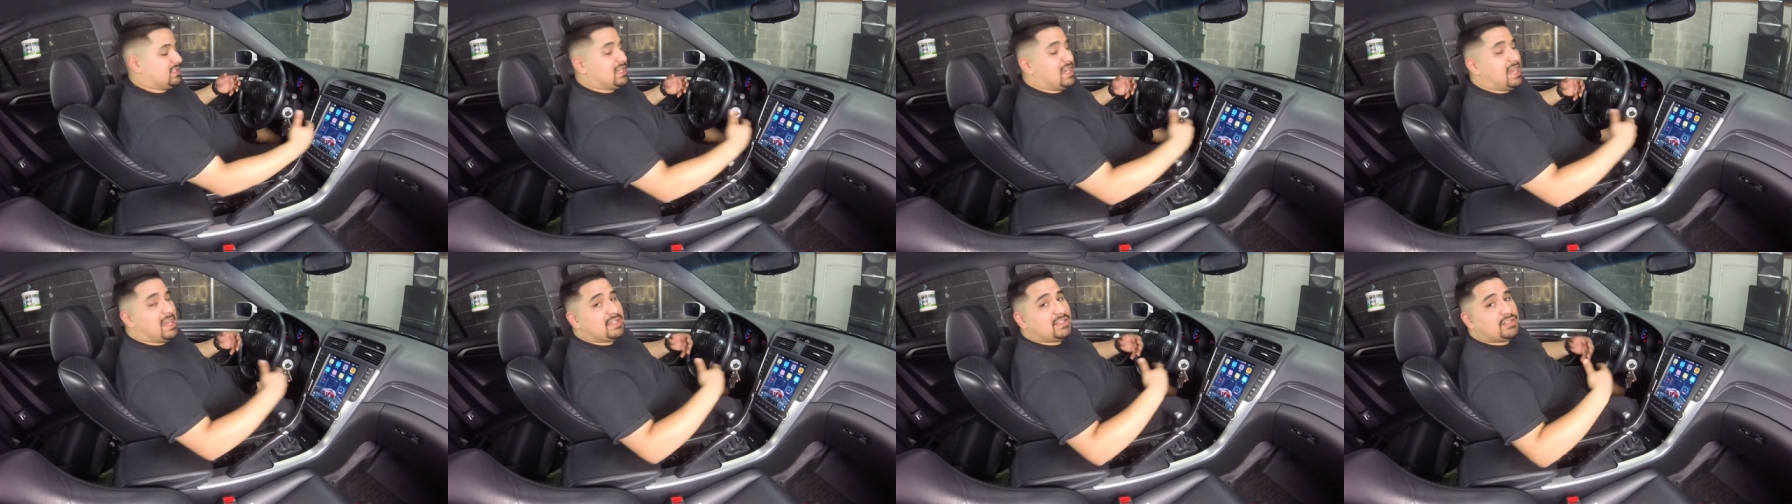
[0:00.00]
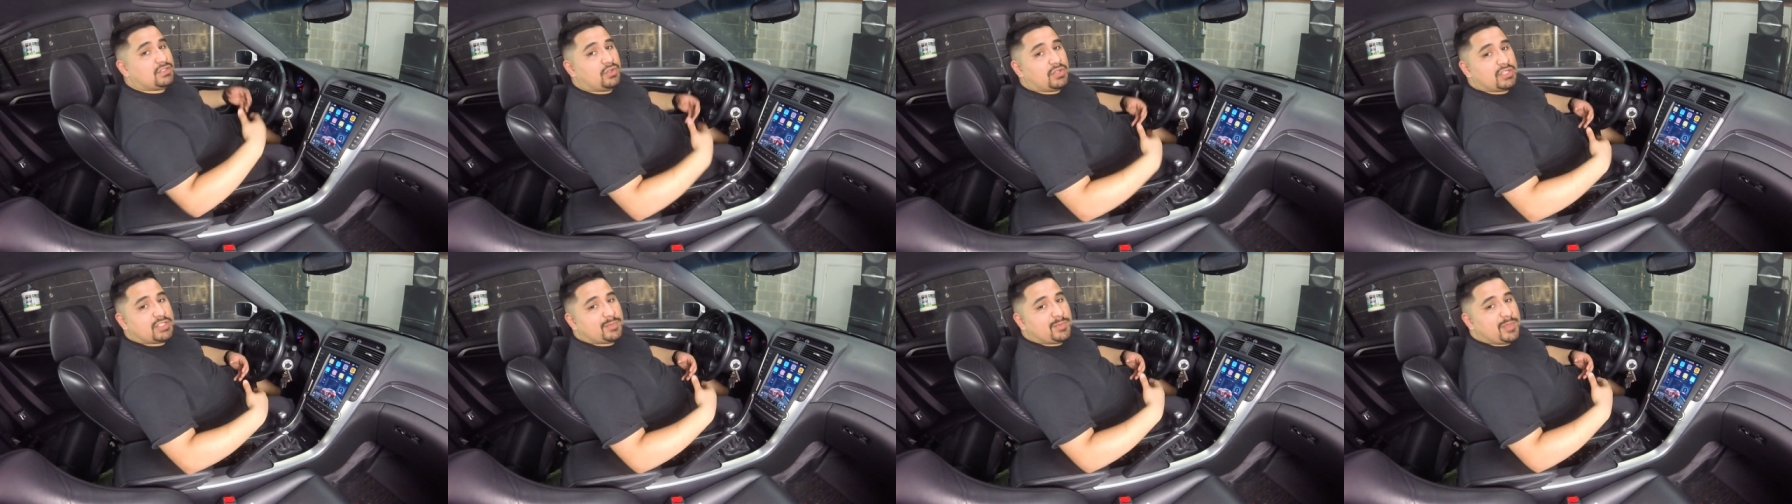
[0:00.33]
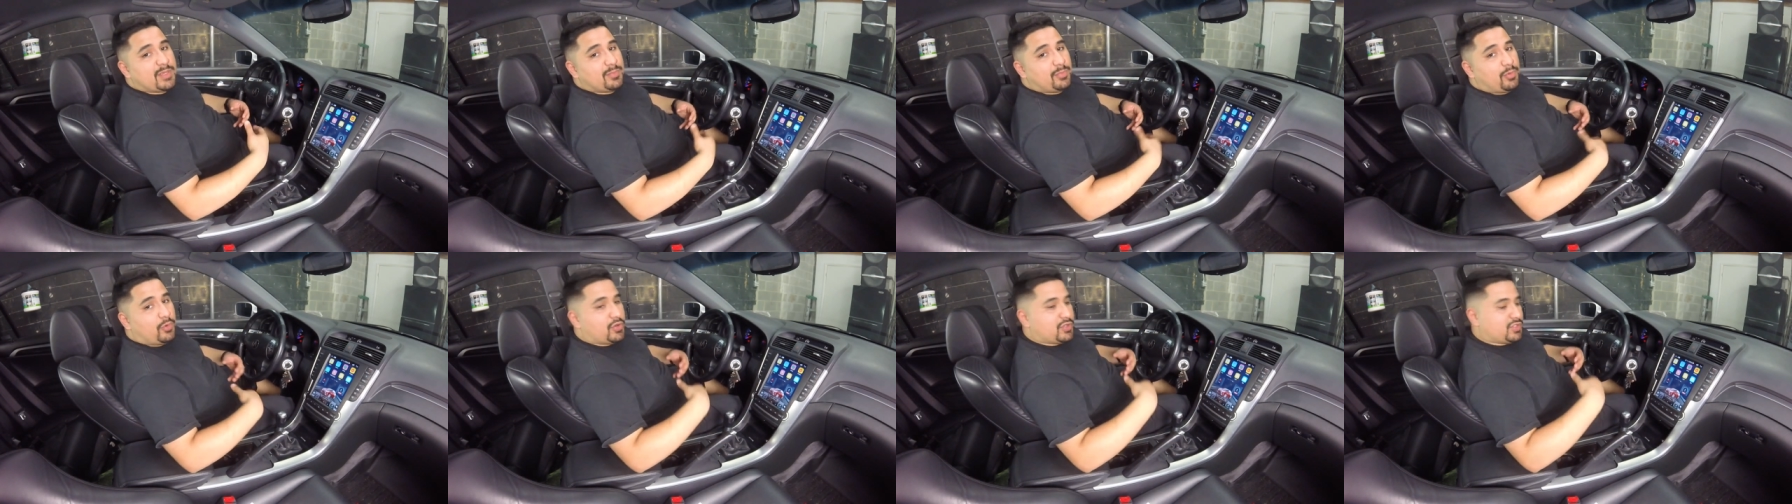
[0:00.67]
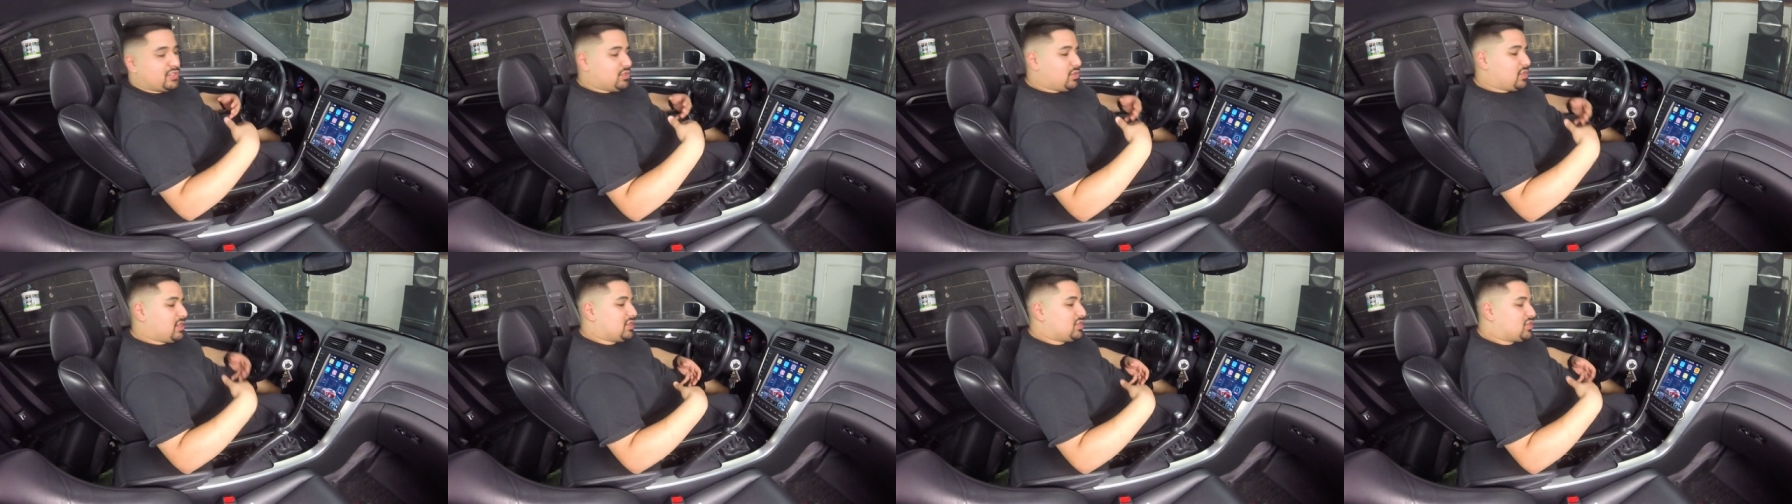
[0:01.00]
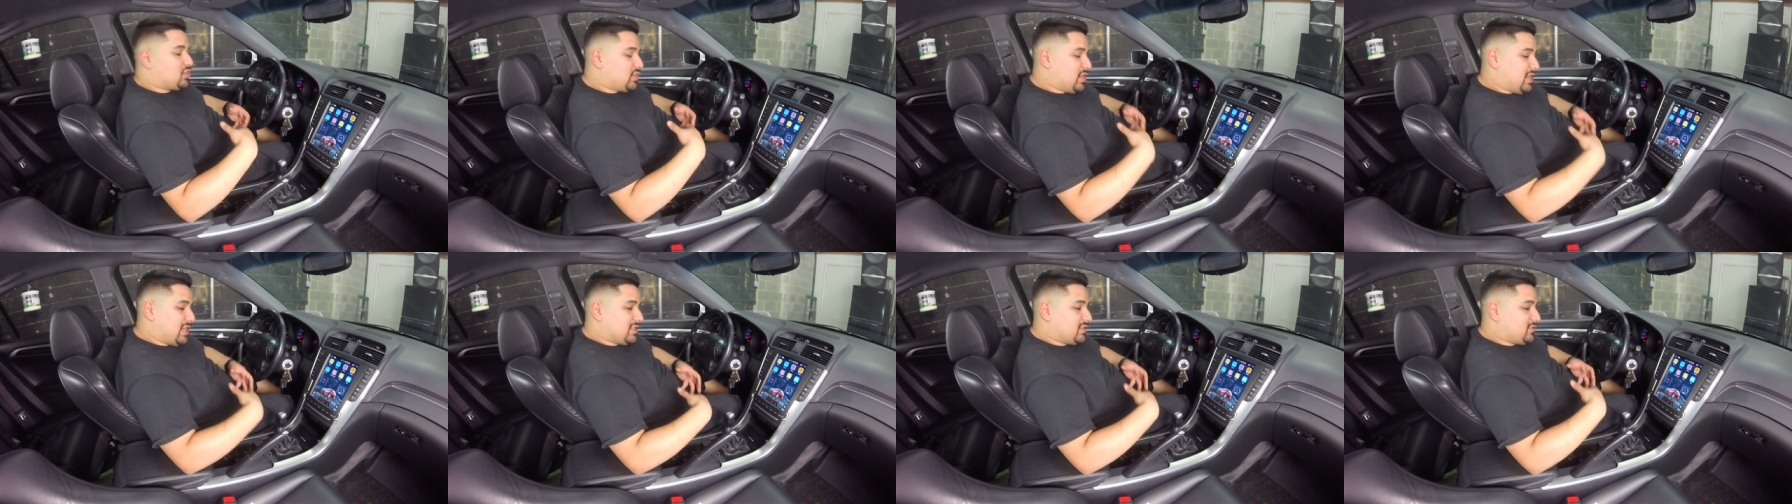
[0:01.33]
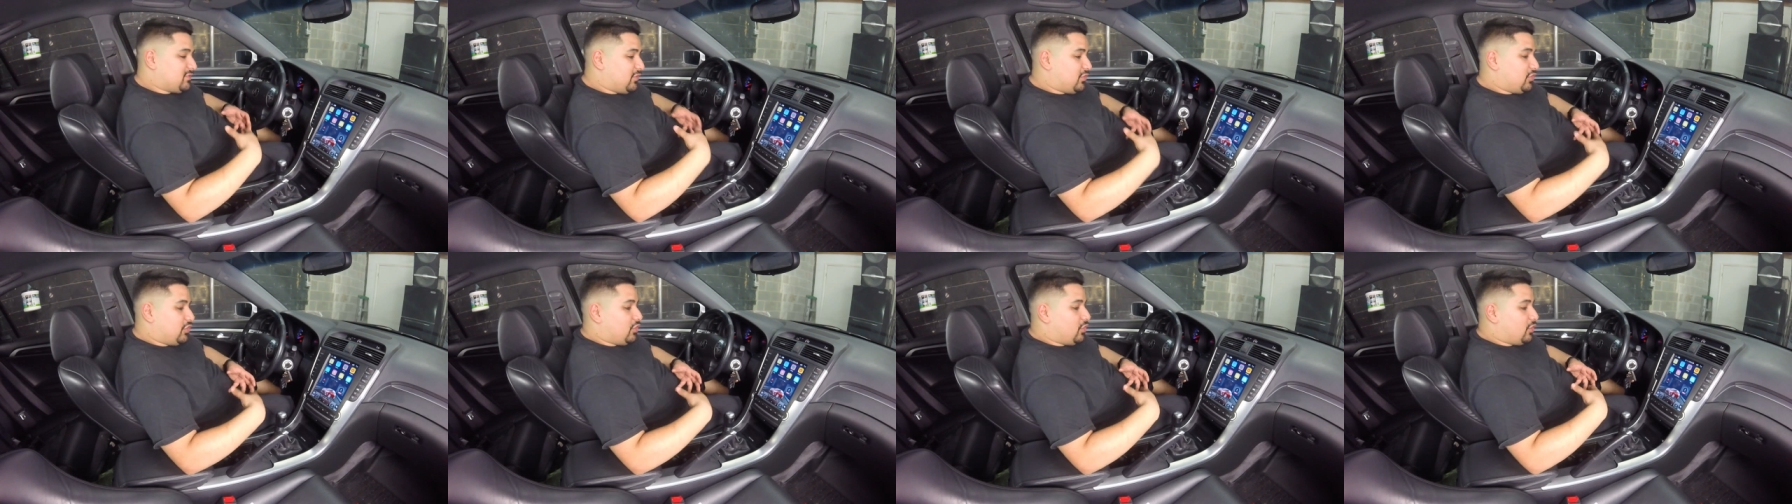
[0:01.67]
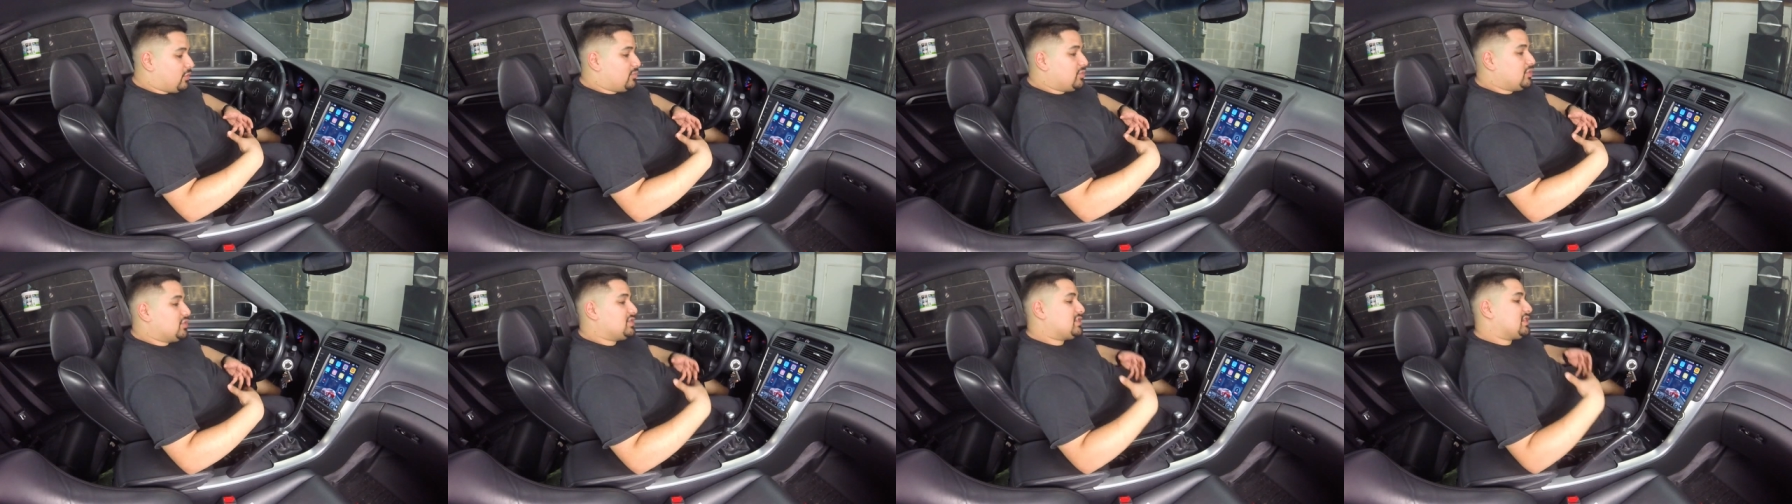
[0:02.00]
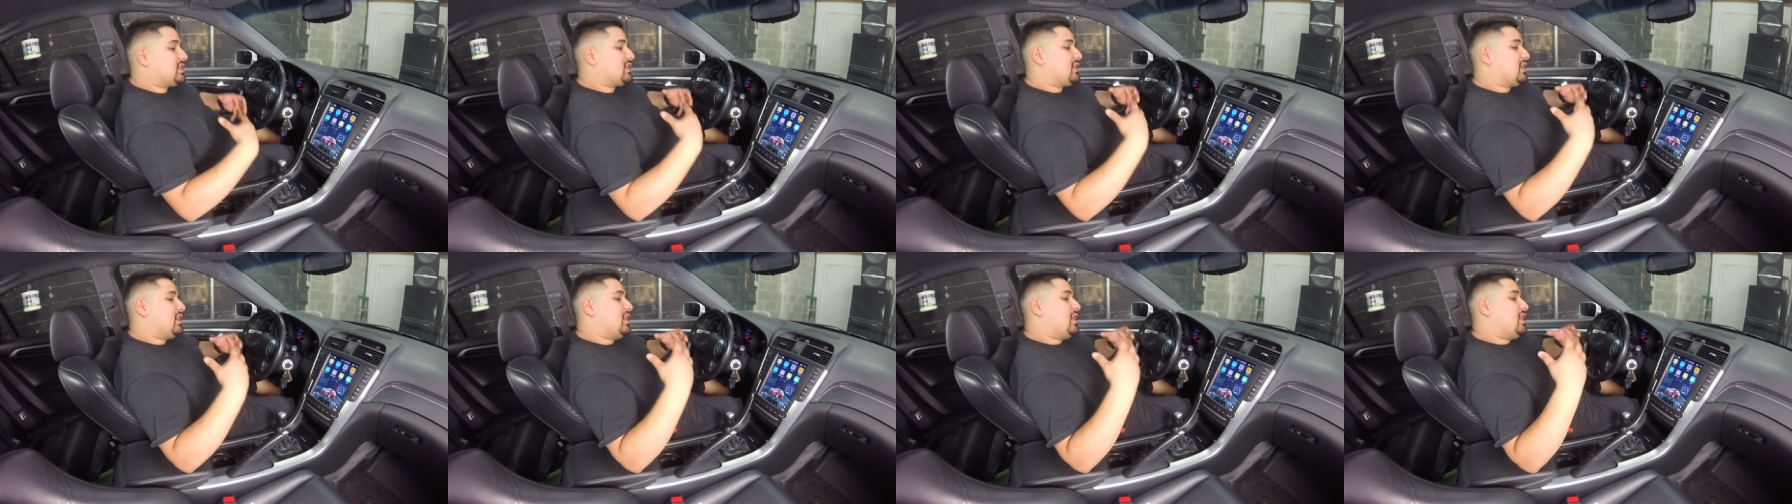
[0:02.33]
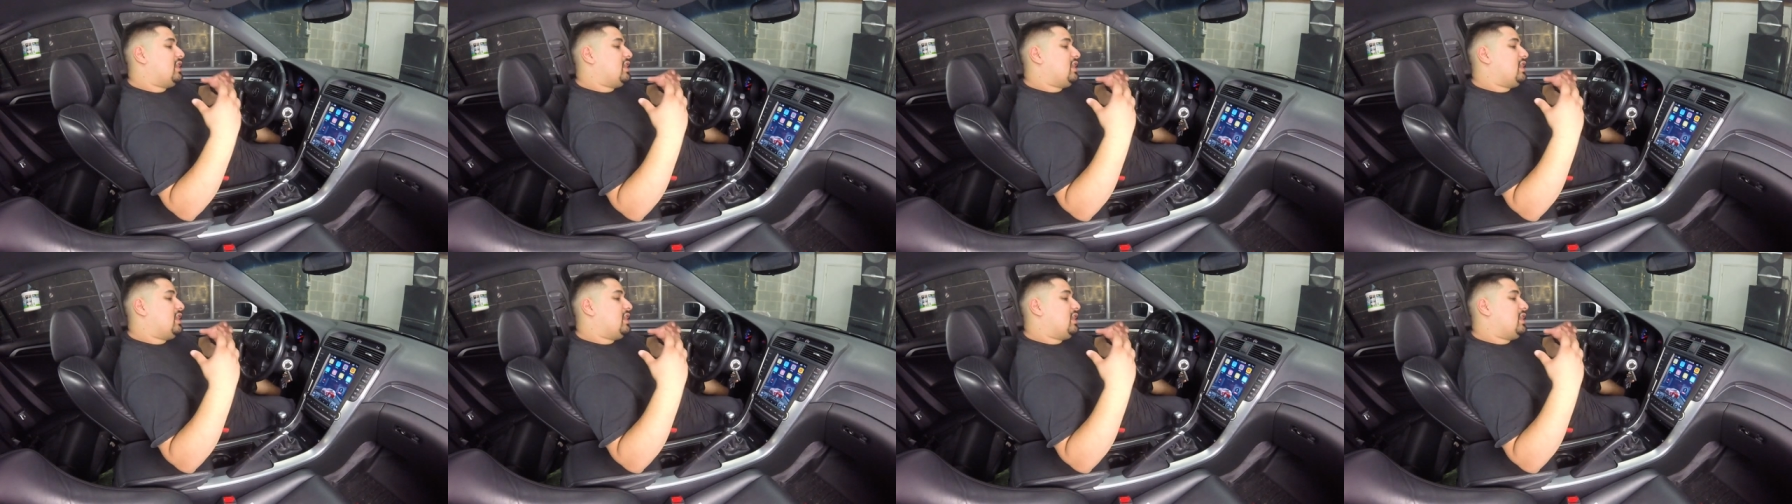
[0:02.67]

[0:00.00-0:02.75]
It has U S B ports. You can transfer your music